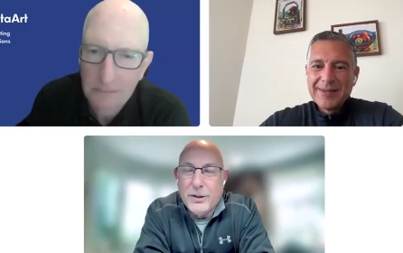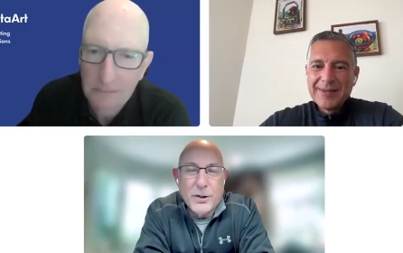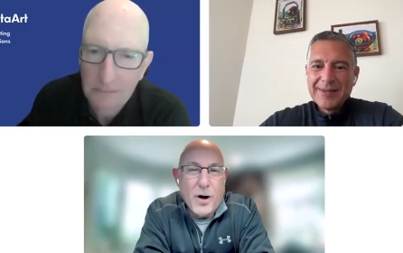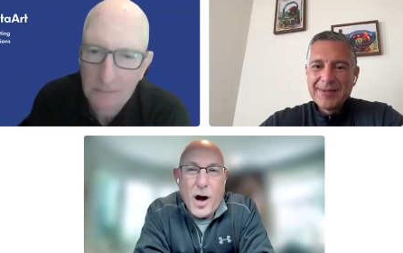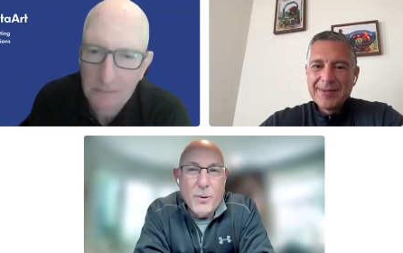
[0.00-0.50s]

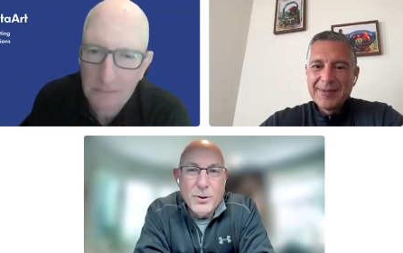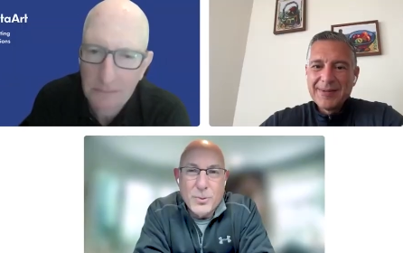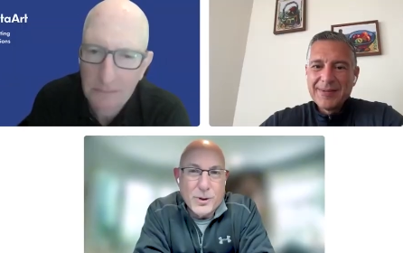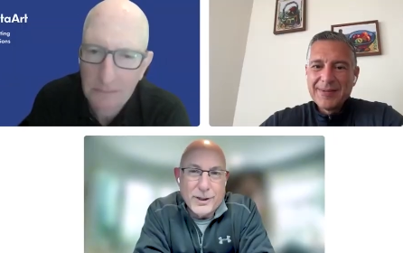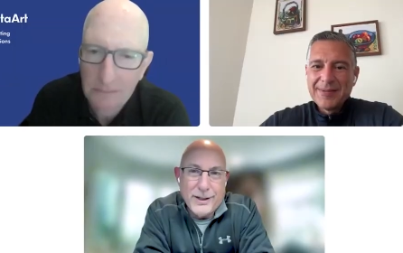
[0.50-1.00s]
Speaker 1: They're
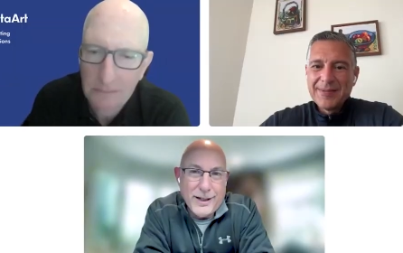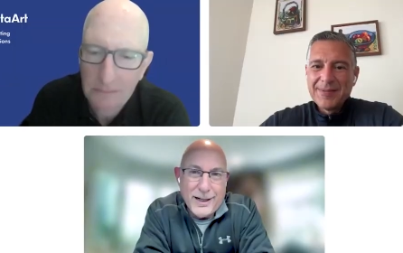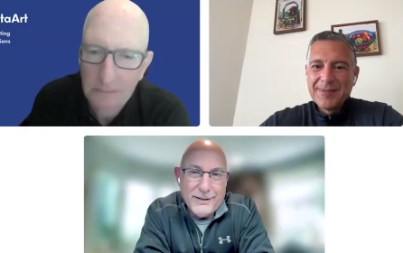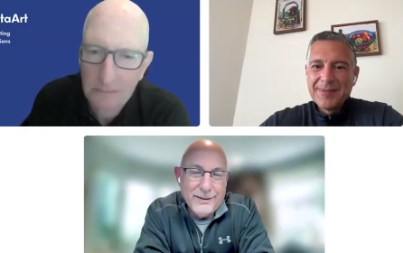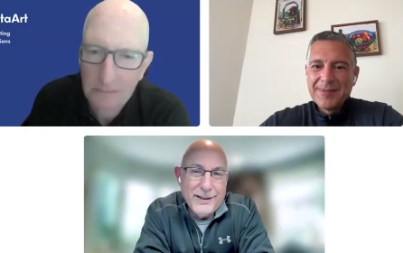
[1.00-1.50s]
always working
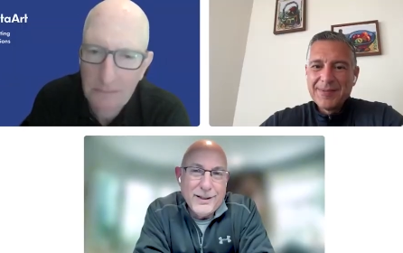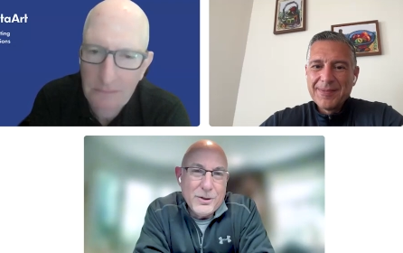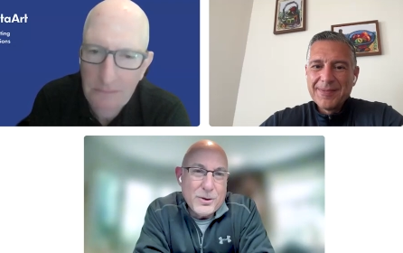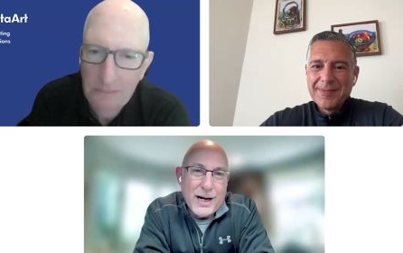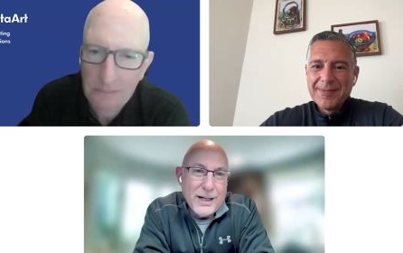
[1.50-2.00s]
on
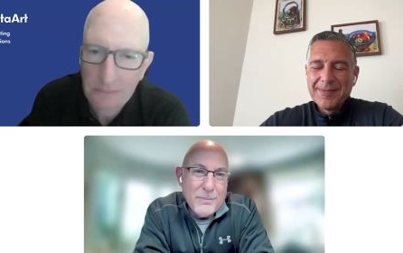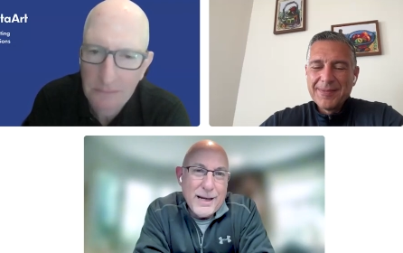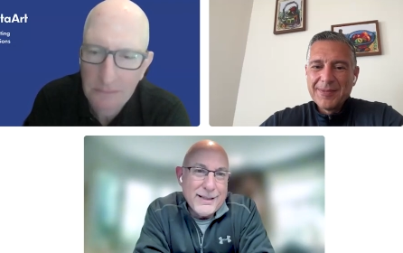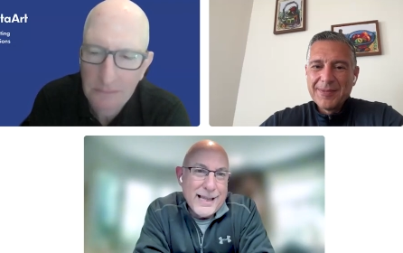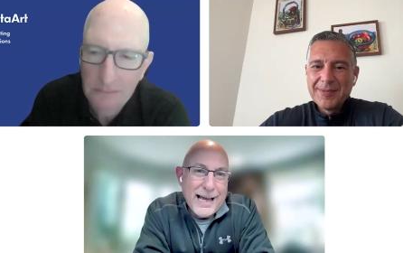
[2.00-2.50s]
trying to
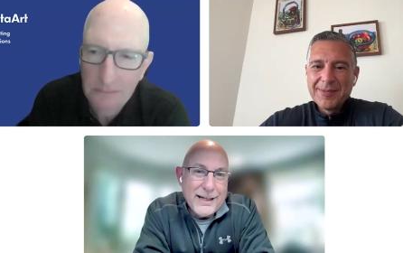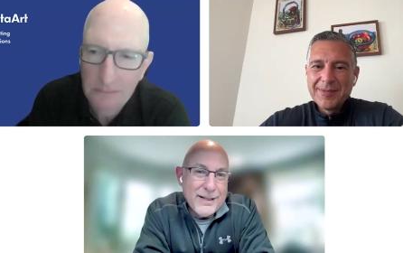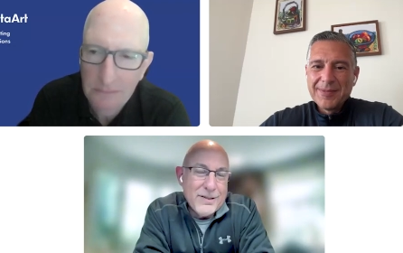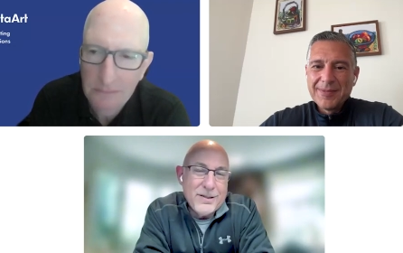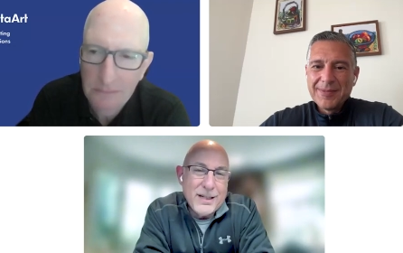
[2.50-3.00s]
make that
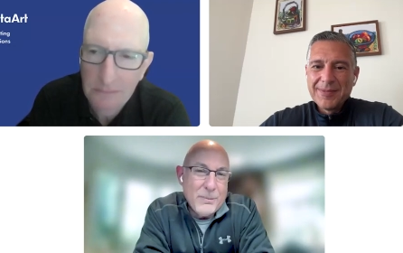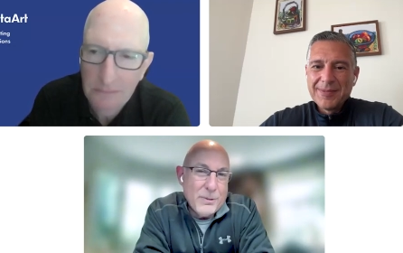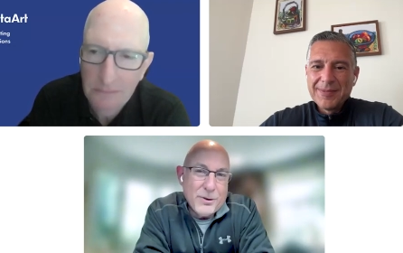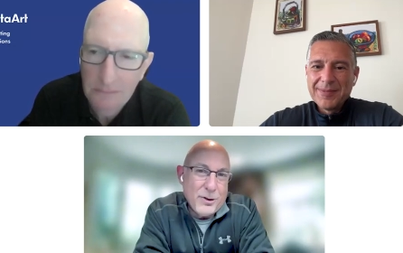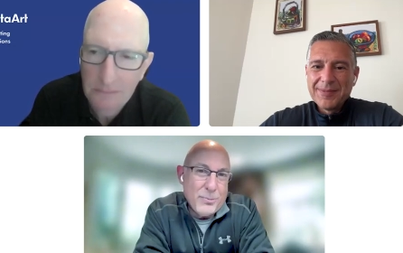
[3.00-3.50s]
as
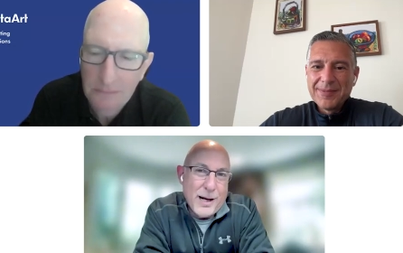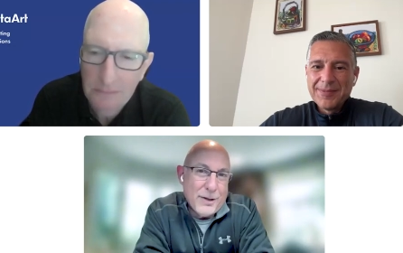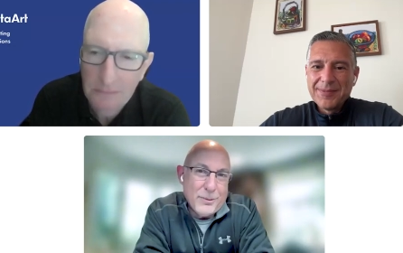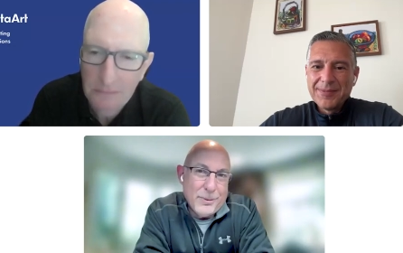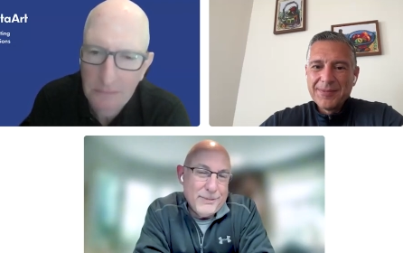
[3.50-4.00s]
seamless as
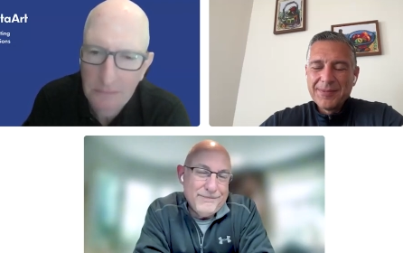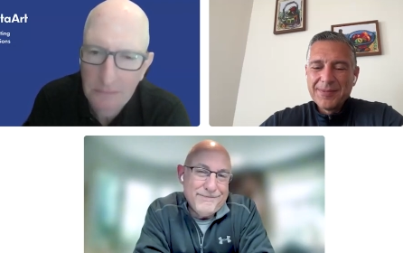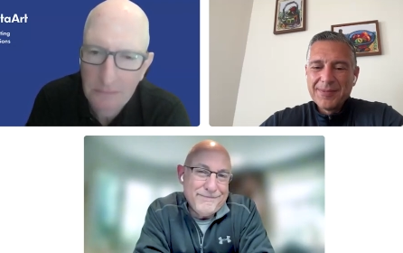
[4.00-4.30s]
possible.